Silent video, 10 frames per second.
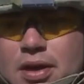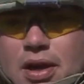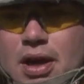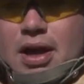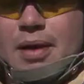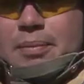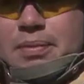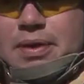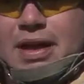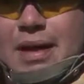Um,
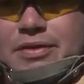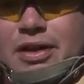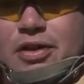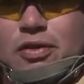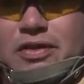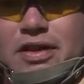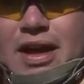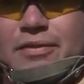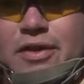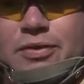Captain Chris
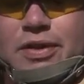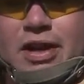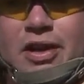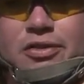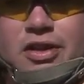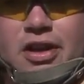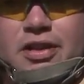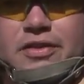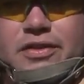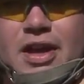Lamb, first time Irish
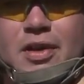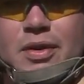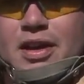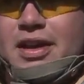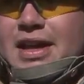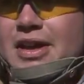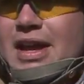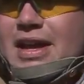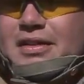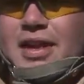Guards. Uh, we are here
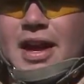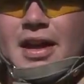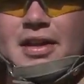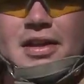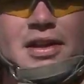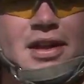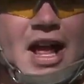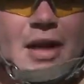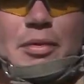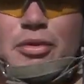in uh,
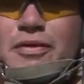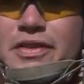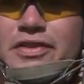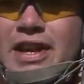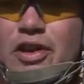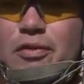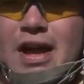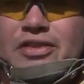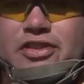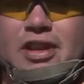Helmand Province near
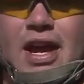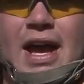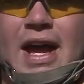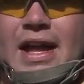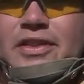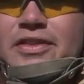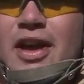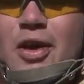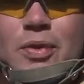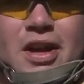Gereshk and
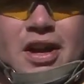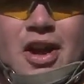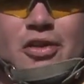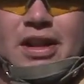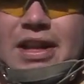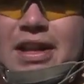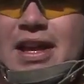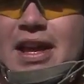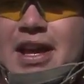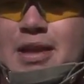uh, we are currently
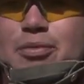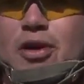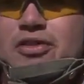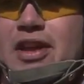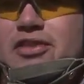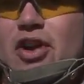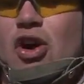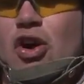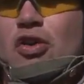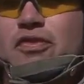in the process
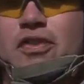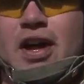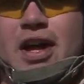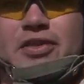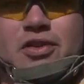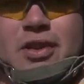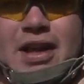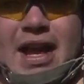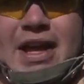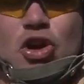of uh,
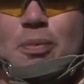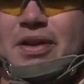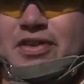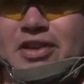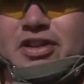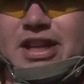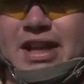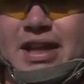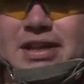doing a compensation clinic